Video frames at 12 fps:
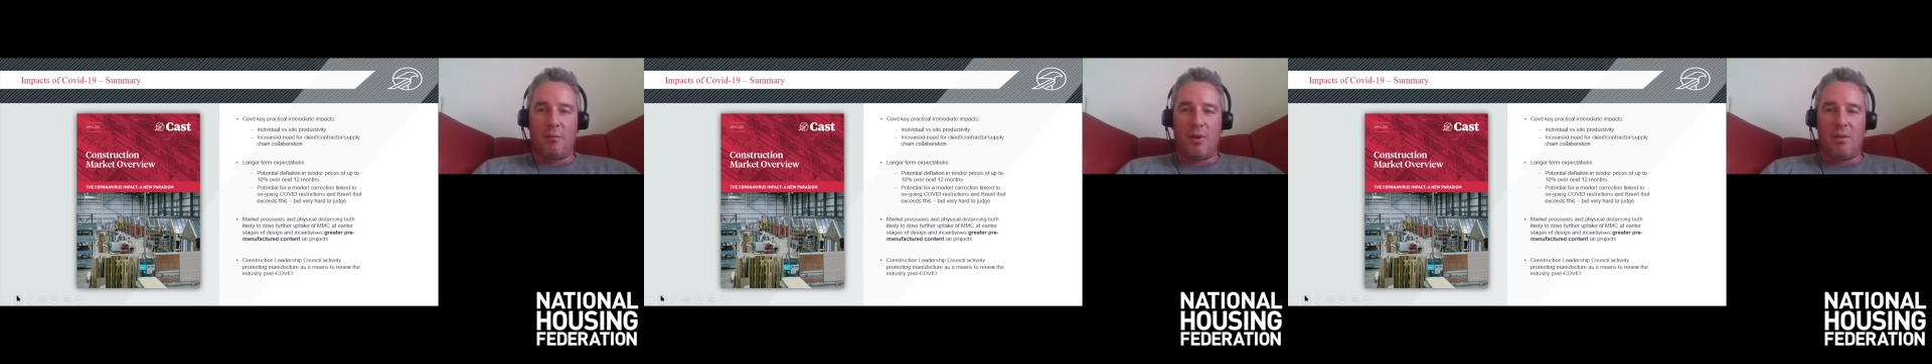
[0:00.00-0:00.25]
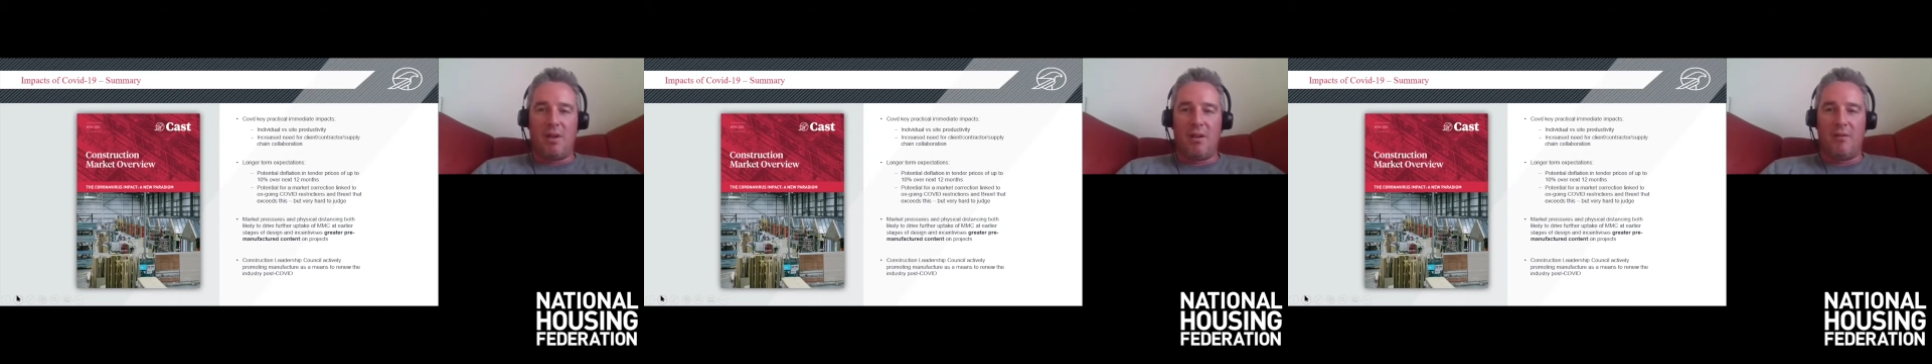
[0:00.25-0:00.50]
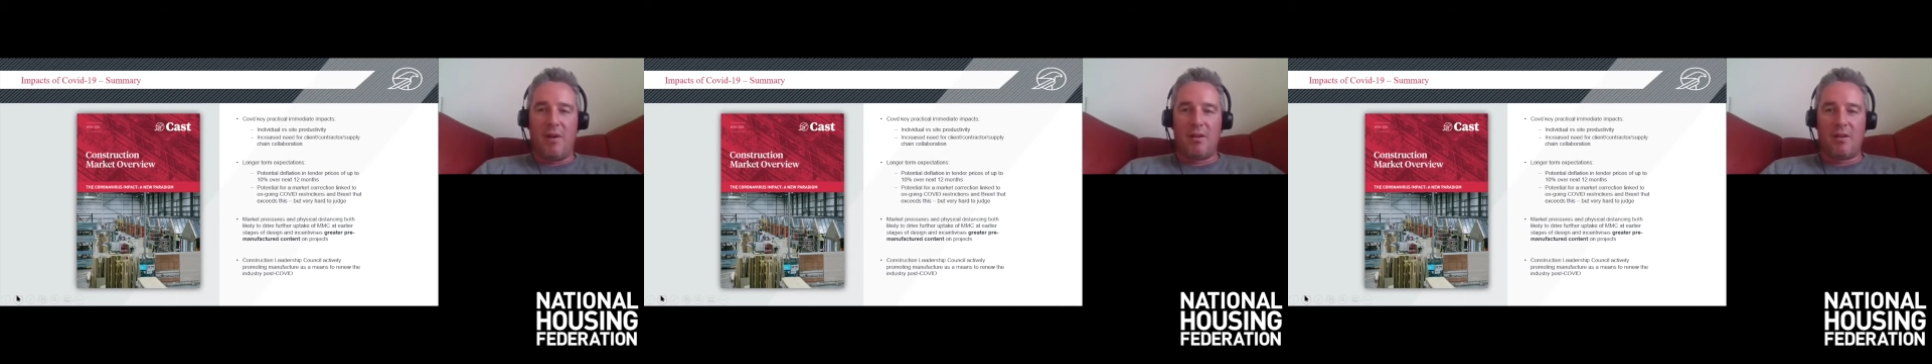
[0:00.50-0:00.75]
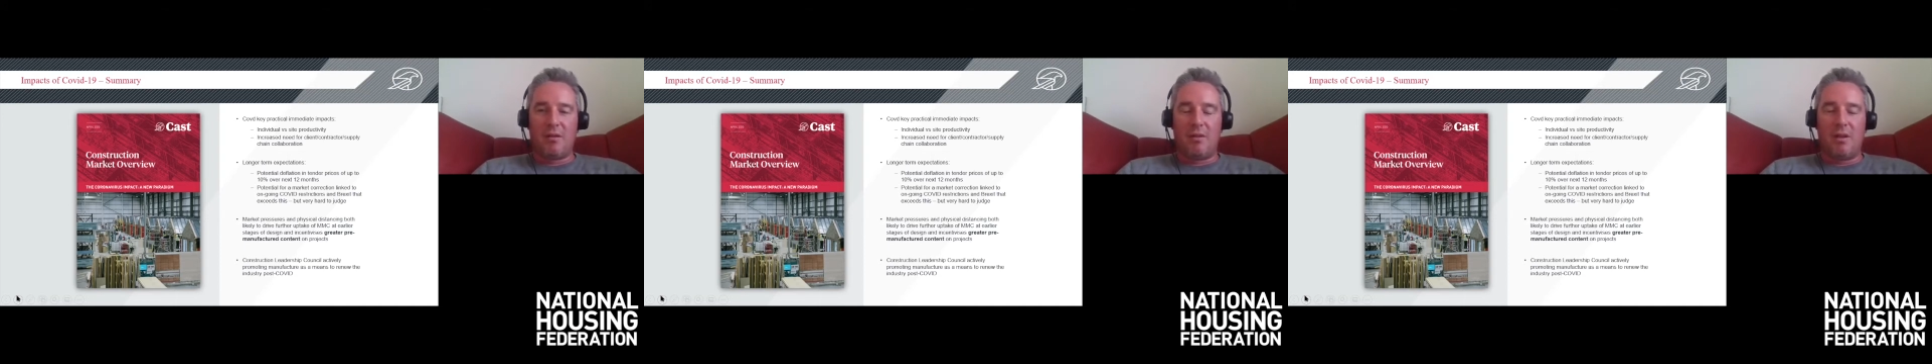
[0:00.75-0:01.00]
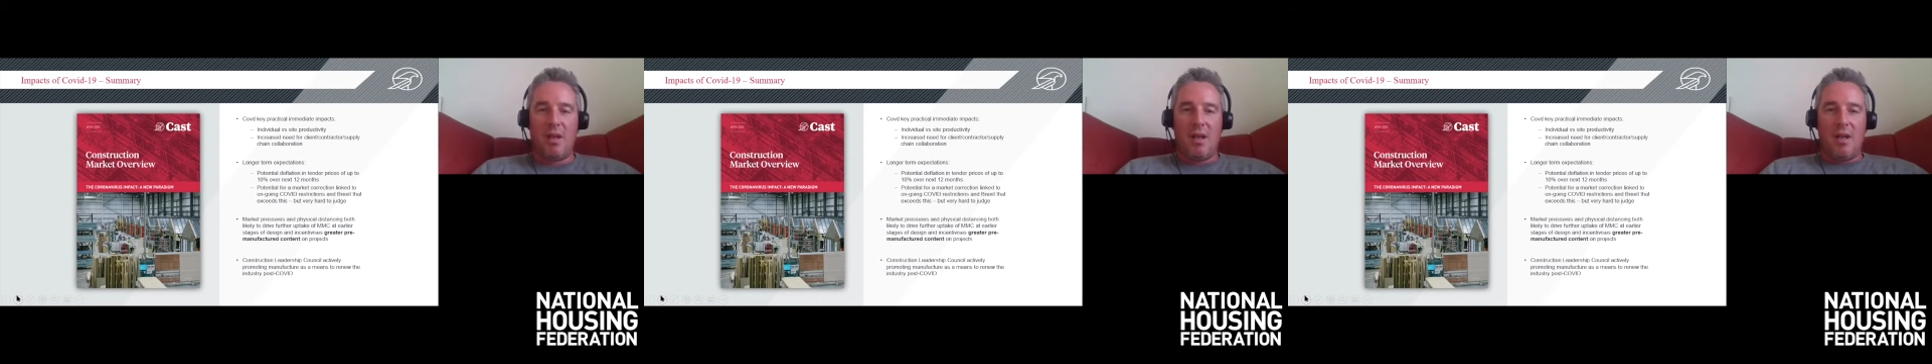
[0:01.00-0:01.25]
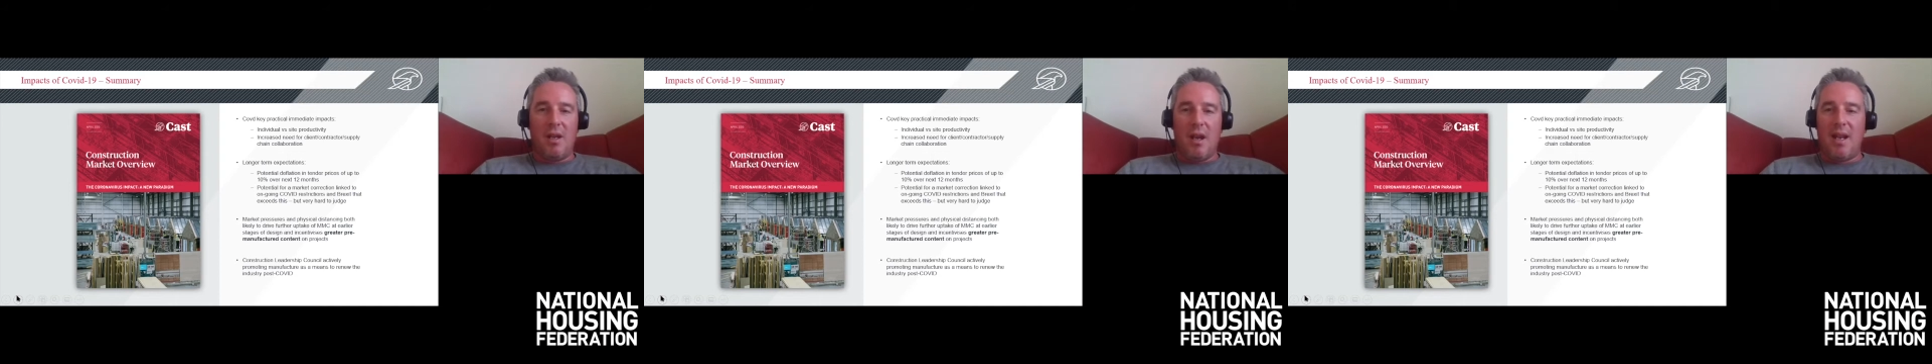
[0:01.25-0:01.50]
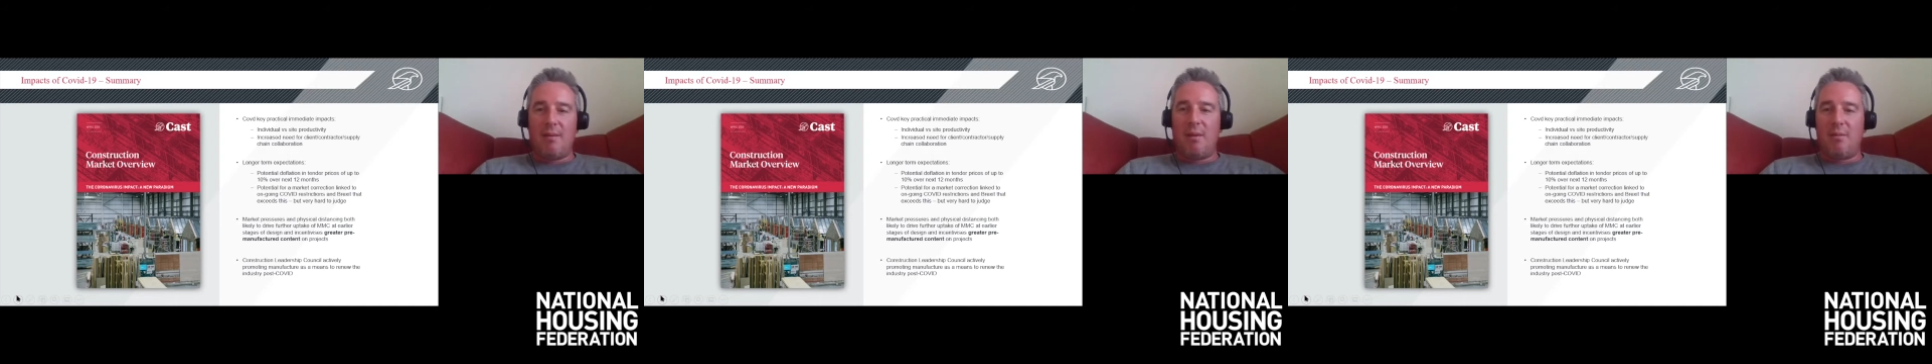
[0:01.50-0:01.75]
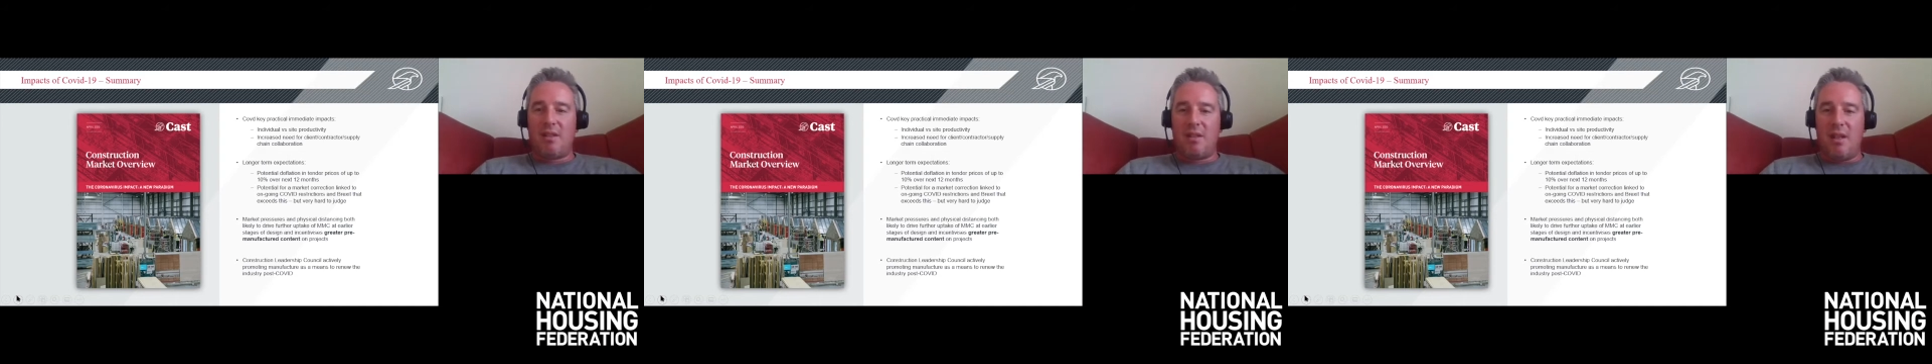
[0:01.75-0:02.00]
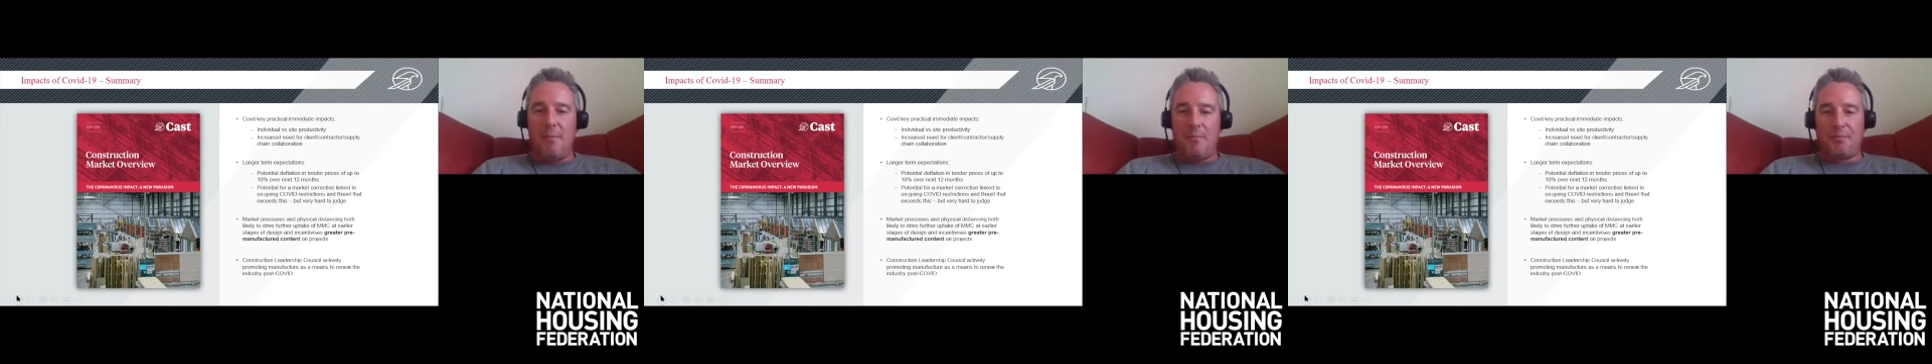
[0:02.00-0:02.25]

pre-manufacture and MMC.